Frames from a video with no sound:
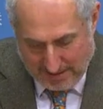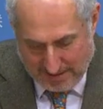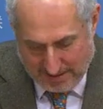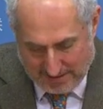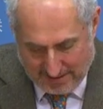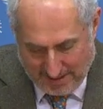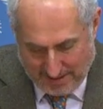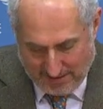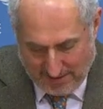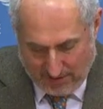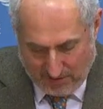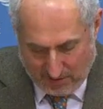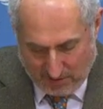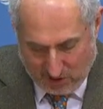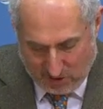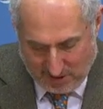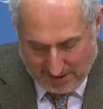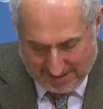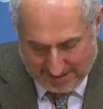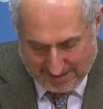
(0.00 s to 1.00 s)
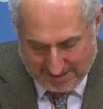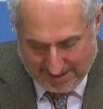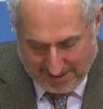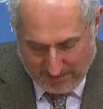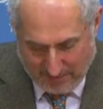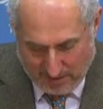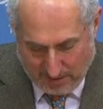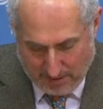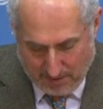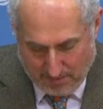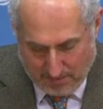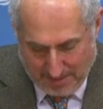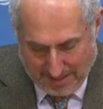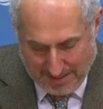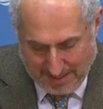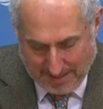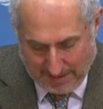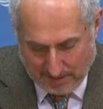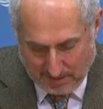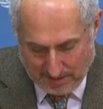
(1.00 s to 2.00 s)
he said that the G7
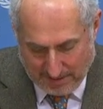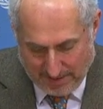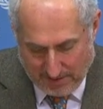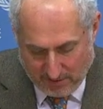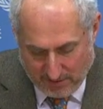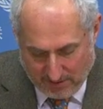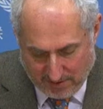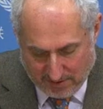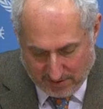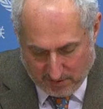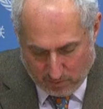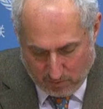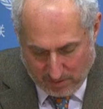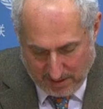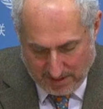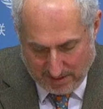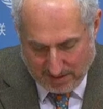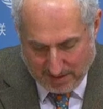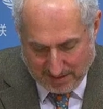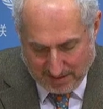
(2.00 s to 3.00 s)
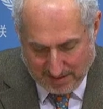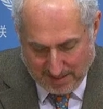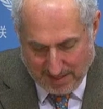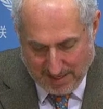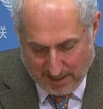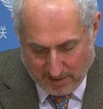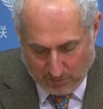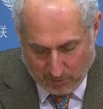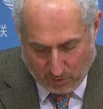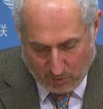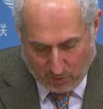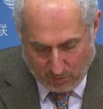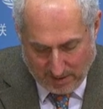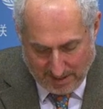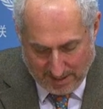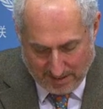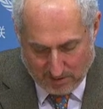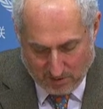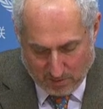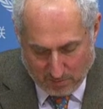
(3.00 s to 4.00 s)
meeting later this week can help
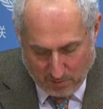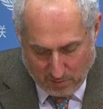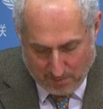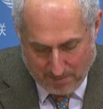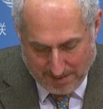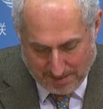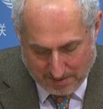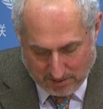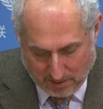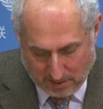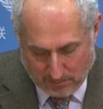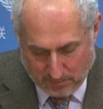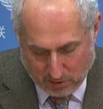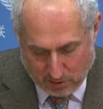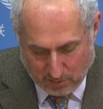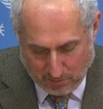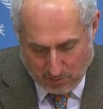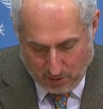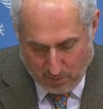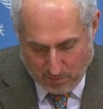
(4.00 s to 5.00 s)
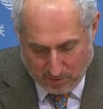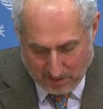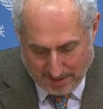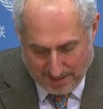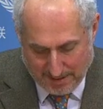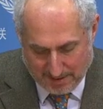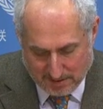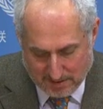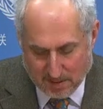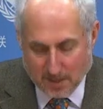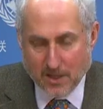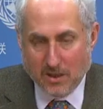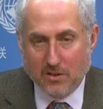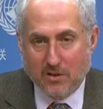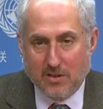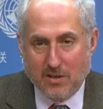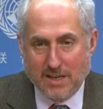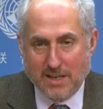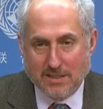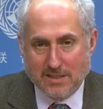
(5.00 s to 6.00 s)
create the momentum to mobilize
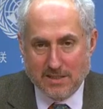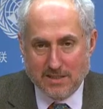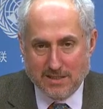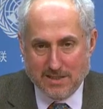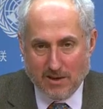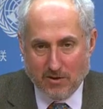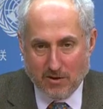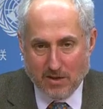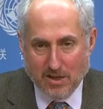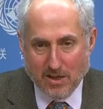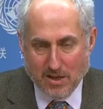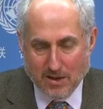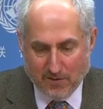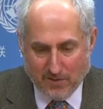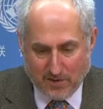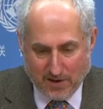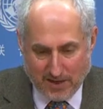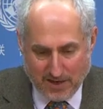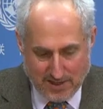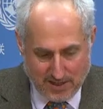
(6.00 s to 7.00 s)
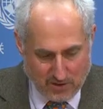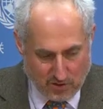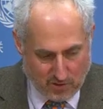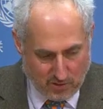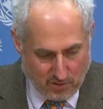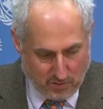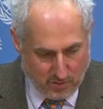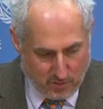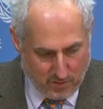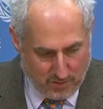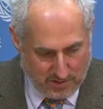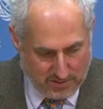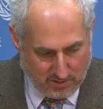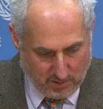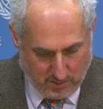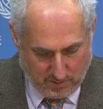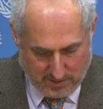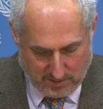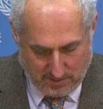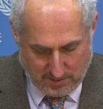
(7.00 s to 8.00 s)
the necessary financial
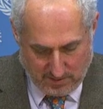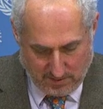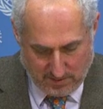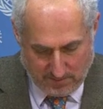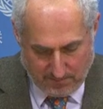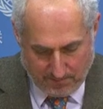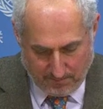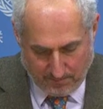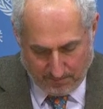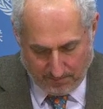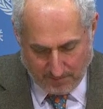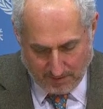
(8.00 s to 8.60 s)
resources.